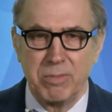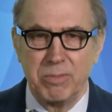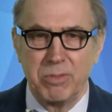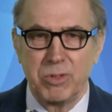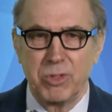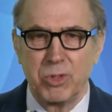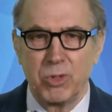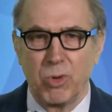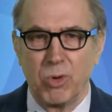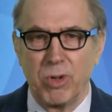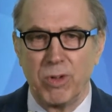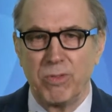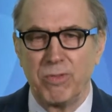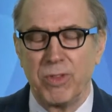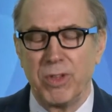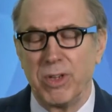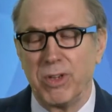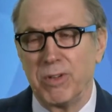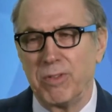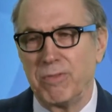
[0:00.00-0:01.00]
sort of
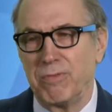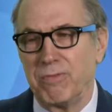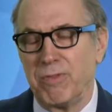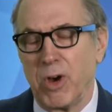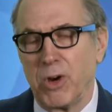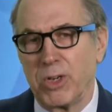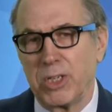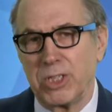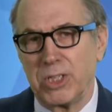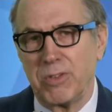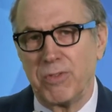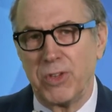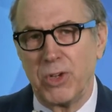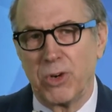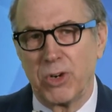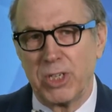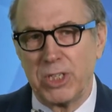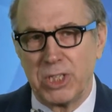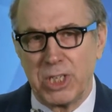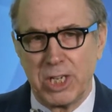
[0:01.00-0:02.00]
the focus of the
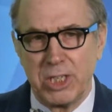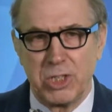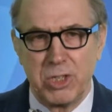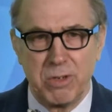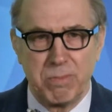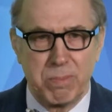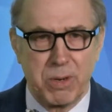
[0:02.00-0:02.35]
organization,